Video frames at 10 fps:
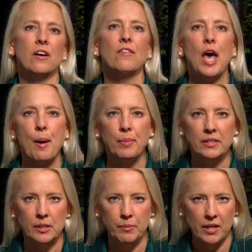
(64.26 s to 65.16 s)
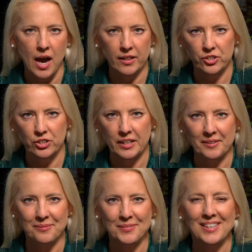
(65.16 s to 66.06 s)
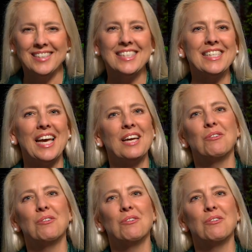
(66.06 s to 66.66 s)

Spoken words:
of Epidemiology. Today,